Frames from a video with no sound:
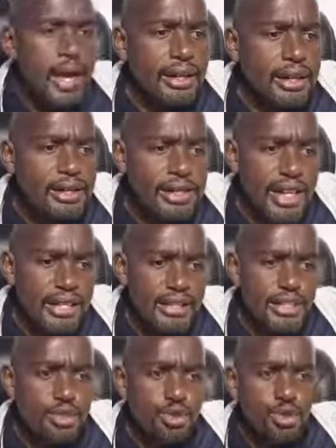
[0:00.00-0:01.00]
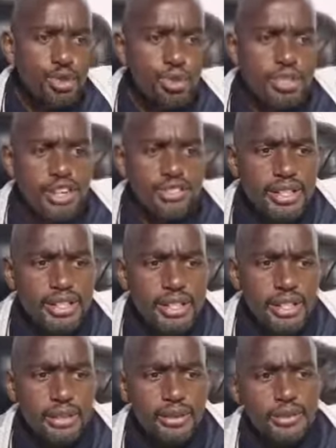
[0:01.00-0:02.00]
Ecclesiastes
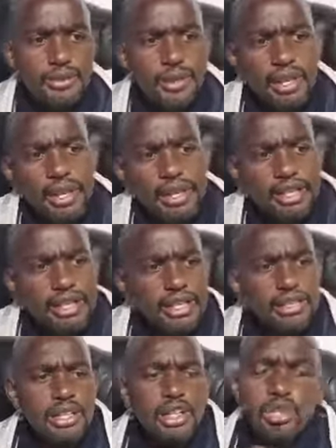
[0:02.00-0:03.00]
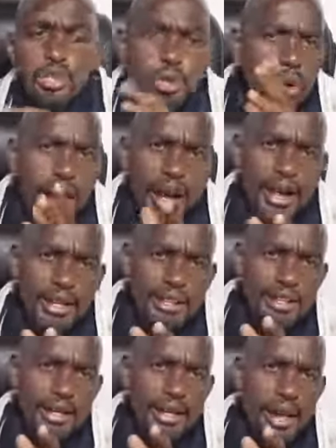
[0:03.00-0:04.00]
2.17 It says, So I
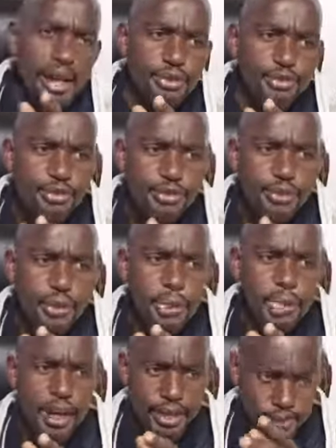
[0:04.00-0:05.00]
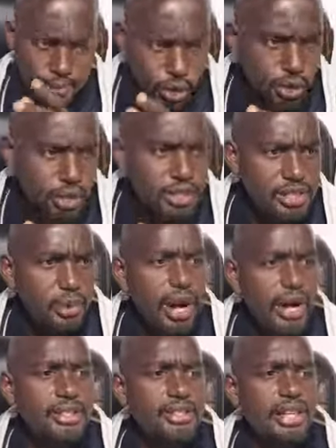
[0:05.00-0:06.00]
hated life and because the
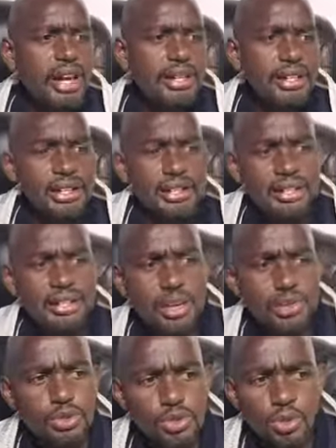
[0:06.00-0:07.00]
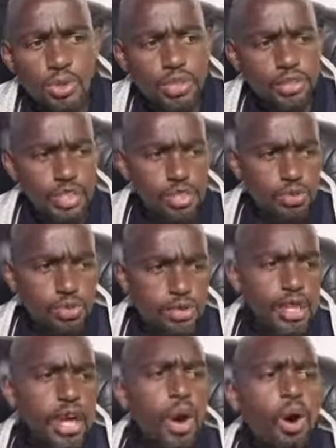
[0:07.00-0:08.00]
work is done under the sun was so grievous to
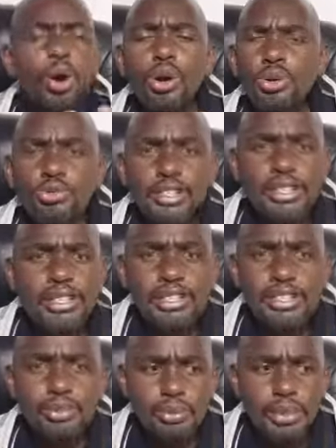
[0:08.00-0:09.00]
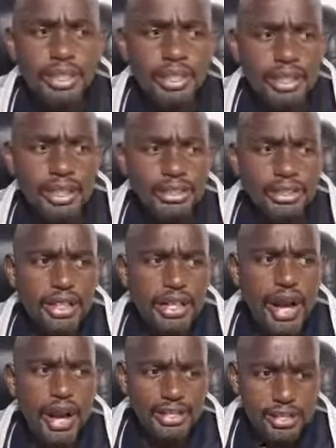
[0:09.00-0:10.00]
me, all of it is meaningless.
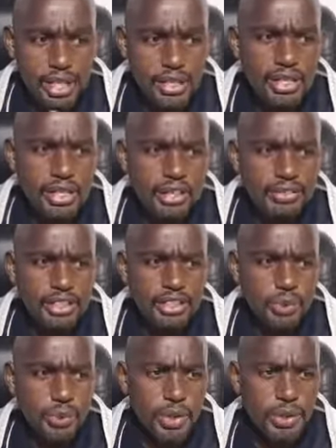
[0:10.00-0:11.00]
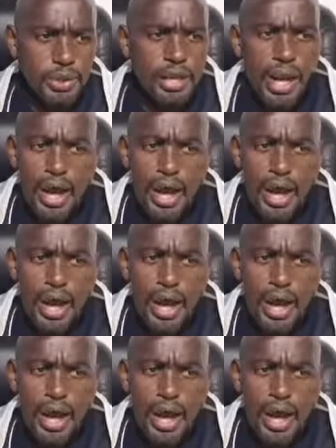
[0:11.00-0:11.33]
I am chasing after the wind.